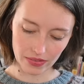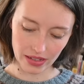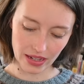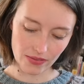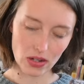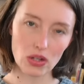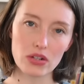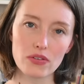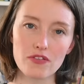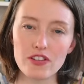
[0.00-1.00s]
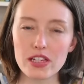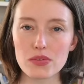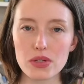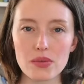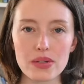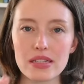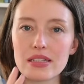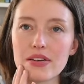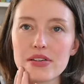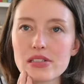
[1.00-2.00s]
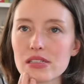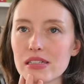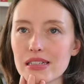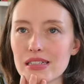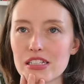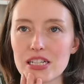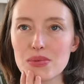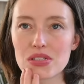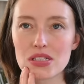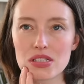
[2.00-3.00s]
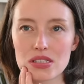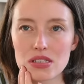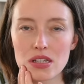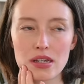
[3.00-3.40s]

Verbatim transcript: I have a lot of fingering weight yarns like Jamieson's